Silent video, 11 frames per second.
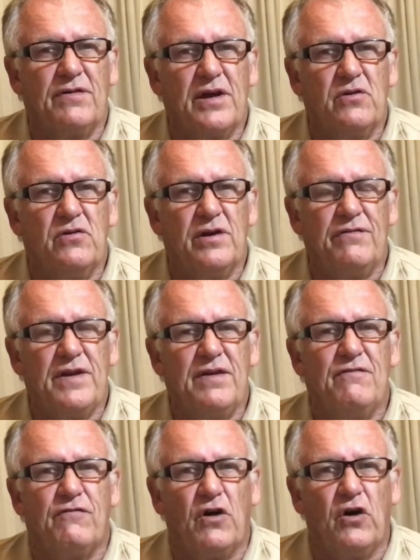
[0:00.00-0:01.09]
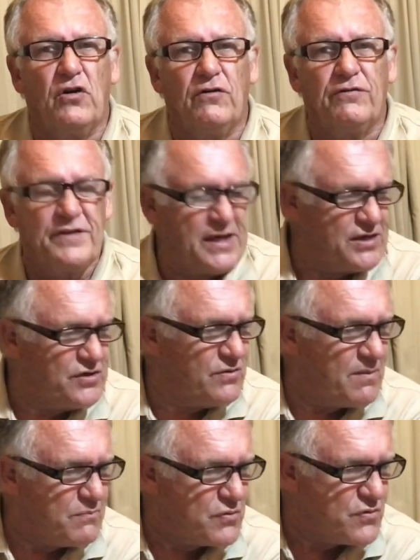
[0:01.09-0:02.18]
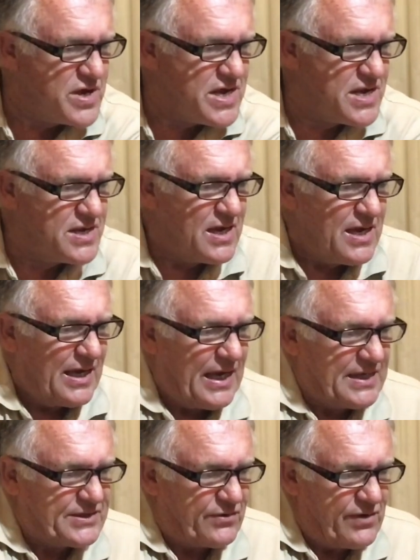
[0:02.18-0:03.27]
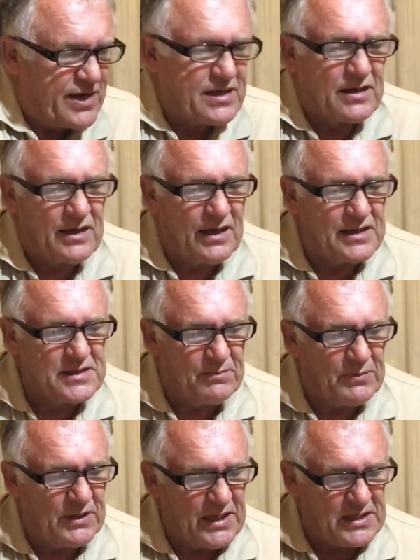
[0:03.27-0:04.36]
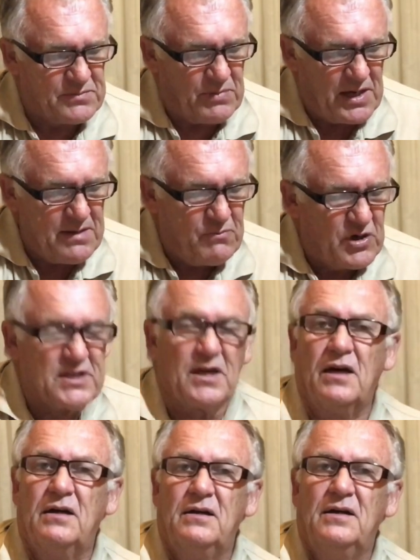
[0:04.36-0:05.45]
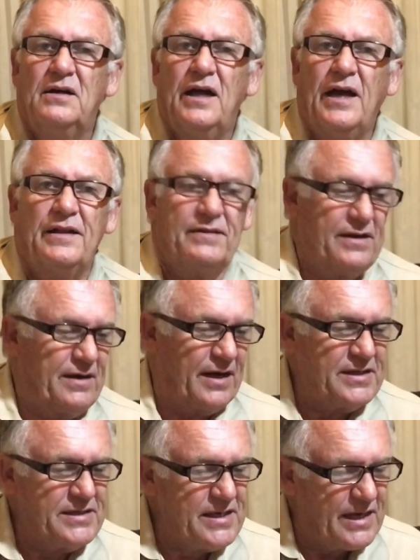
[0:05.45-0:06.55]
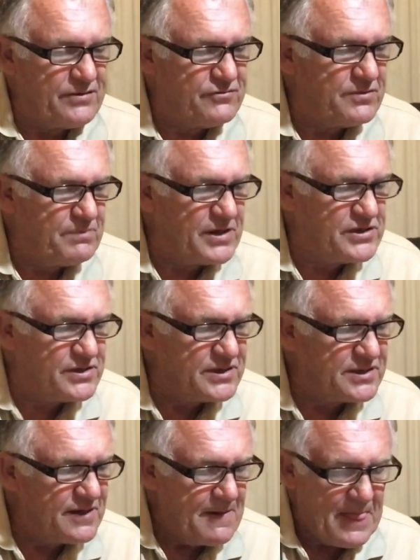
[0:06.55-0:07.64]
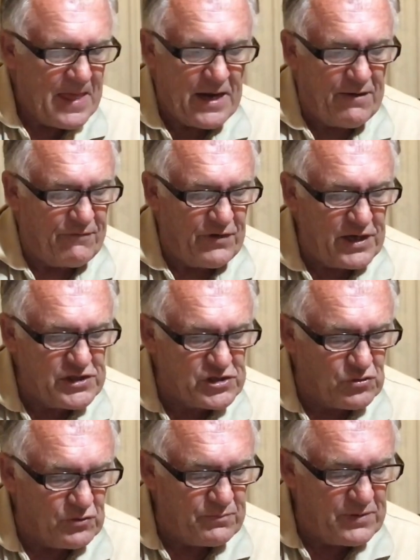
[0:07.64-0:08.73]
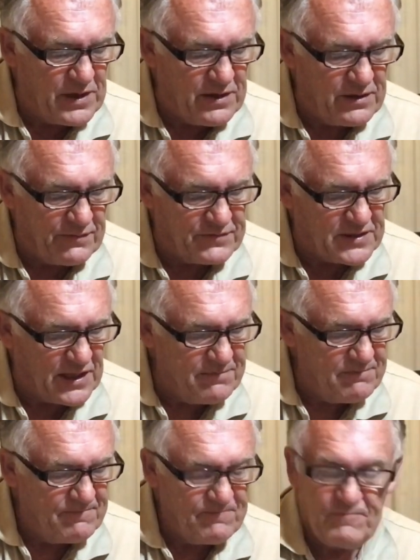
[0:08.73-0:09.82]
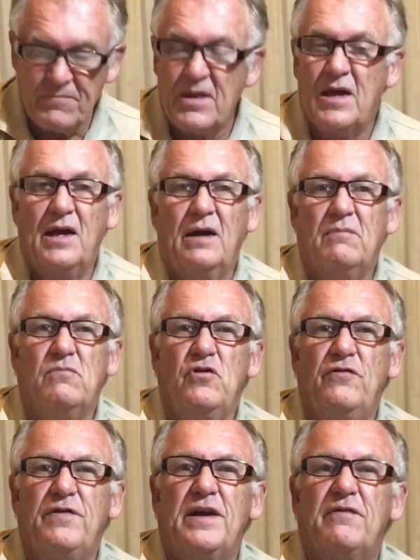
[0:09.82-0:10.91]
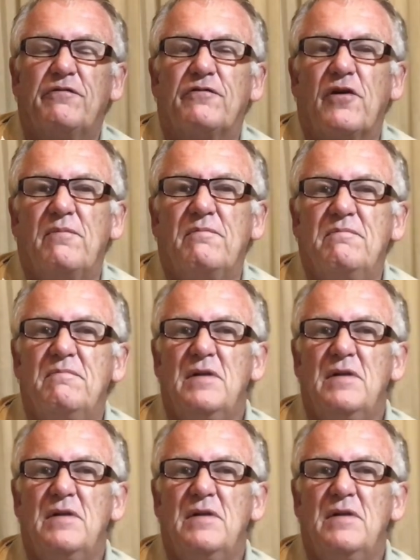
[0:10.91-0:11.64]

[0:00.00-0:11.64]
could have evolved into a breed as recognizable as Billy Boerta and the 1900 pictures in a very short period of time. Moving from